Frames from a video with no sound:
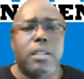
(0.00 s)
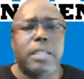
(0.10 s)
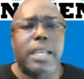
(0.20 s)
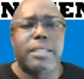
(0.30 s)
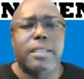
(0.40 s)

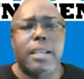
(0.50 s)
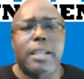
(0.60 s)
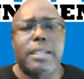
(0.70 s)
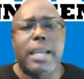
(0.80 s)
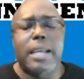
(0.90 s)

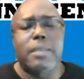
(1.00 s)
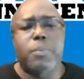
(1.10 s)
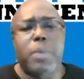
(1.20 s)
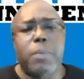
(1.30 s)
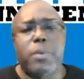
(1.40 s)
That
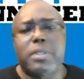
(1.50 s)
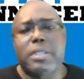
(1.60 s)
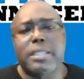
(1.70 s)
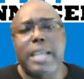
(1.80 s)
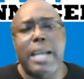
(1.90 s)
people in
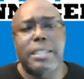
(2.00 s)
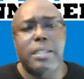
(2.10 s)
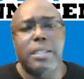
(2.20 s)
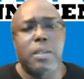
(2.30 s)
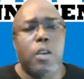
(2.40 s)

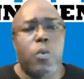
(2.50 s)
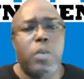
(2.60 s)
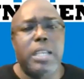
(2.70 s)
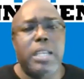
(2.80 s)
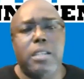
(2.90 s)
society
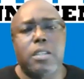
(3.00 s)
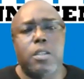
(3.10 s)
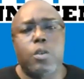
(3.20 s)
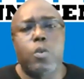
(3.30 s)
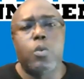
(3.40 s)
we need to
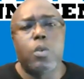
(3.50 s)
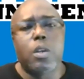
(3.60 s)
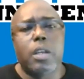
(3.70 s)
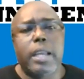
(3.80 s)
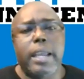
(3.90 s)
do.
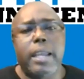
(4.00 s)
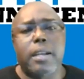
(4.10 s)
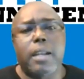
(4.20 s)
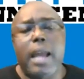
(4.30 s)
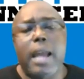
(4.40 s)
And
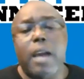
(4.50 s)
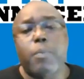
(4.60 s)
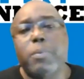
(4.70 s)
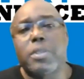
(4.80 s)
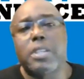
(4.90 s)
a lot of
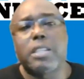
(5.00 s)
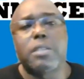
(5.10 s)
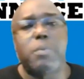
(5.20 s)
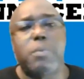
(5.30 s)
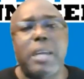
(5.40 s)
people such
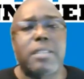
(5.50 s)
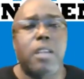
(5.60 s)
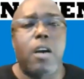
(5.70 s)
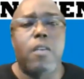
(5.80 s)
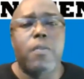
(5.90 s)
as
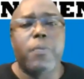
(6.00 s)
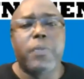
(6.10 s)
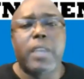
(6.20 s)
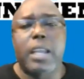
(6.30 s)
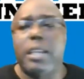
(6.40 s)
myself
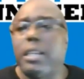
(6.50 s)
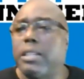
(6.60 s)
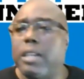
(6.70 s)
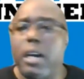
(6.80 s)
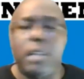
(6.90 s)
and
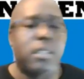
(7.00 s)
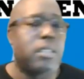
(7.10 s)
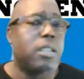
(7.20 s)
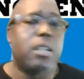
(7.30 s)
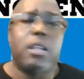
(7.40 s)
these
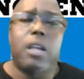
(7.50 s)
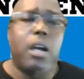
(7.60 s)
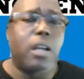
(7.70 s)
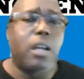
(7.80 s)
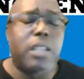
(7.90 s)
other
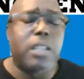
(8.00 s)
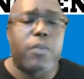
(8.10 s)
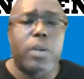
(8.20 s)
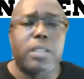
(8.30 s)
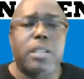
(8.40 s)
death
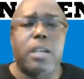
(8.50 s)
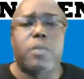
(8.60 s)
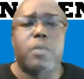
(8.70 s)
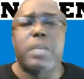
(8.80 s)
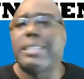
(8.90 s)
row
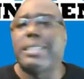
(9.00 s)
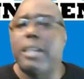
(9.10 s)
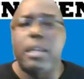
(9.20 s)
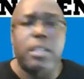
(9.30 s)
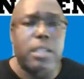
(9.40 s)
exonerees and
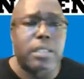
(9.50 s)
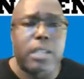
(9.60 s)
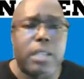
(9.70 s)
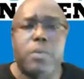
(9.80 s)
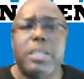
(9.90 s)
other
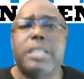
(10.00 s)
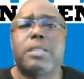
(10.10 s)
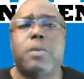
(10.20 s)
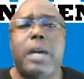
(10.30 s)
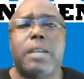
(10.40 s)
exonerees
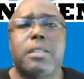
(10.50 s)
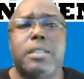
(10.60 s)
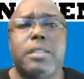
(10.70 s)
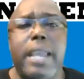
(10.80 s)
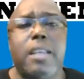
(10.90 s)
throughout the
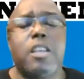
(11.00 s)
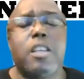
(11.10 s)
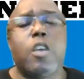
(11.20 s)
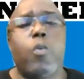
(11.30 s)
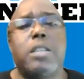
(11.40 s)
state,
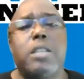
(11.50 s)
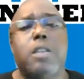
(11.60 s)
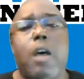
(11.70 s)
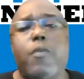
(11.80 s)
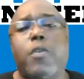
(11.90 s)
we
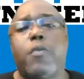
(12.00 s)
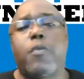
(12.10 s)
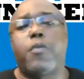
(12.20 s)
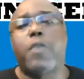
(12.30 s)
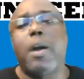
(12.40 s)
suffer
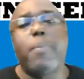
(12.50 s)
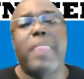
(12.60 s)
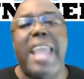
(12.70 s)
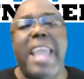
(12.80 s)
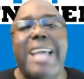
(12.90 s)
from
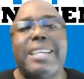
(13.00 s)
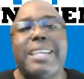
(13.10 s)
that